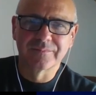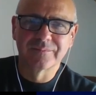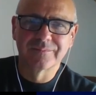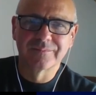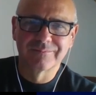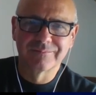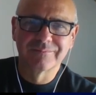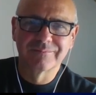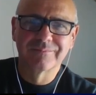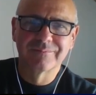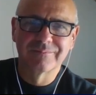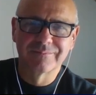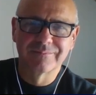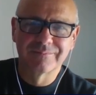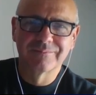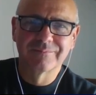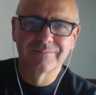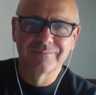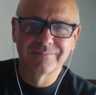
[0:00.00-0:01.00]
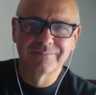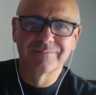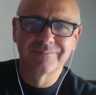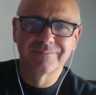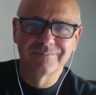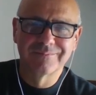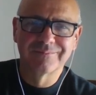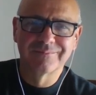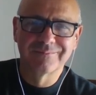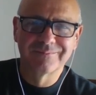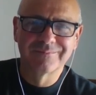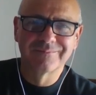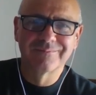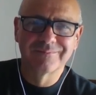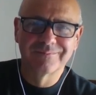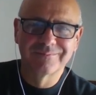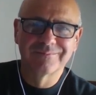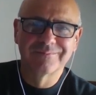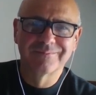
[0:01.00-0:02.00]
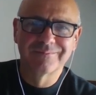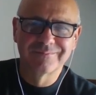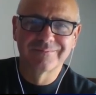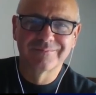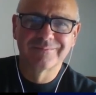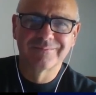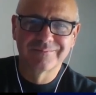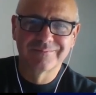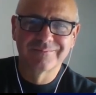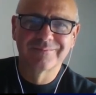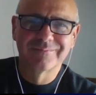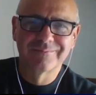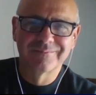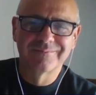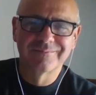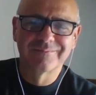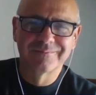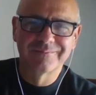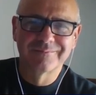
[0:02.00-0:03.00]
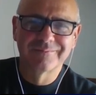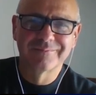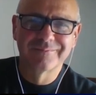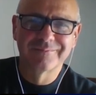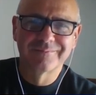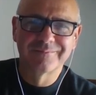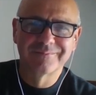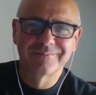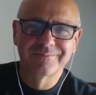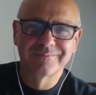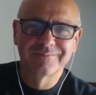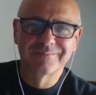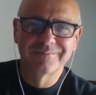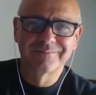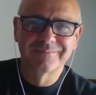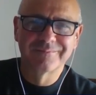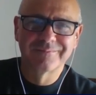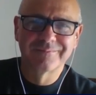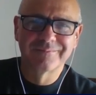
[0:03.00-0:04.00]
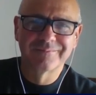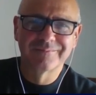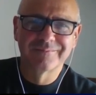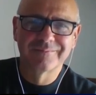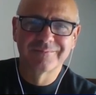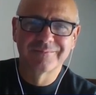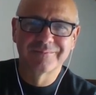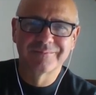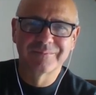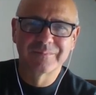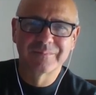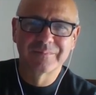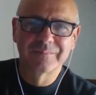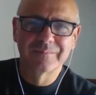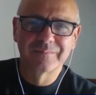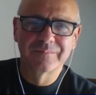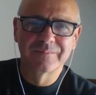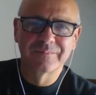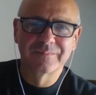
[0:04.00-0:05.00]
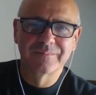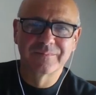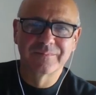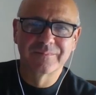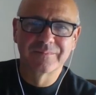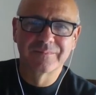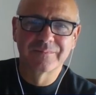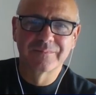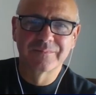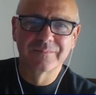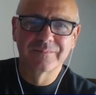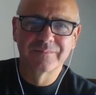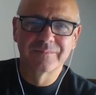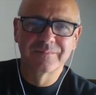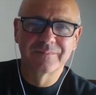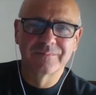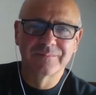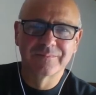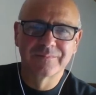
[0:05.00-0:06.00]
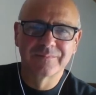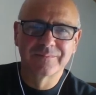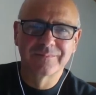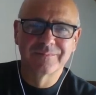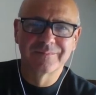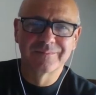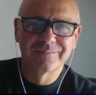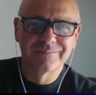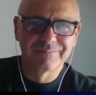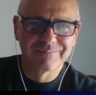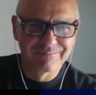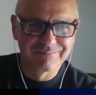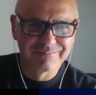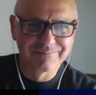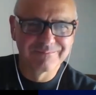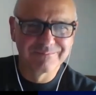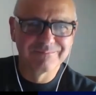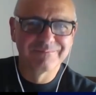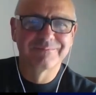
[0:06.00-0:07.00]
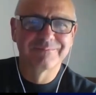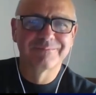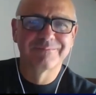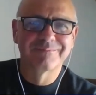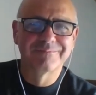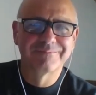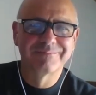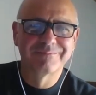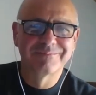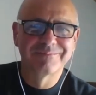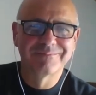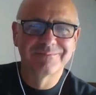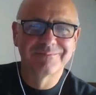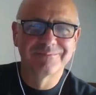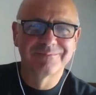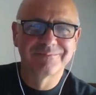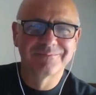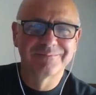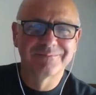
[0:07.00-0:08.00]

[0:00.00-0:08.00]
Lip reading: [no speech]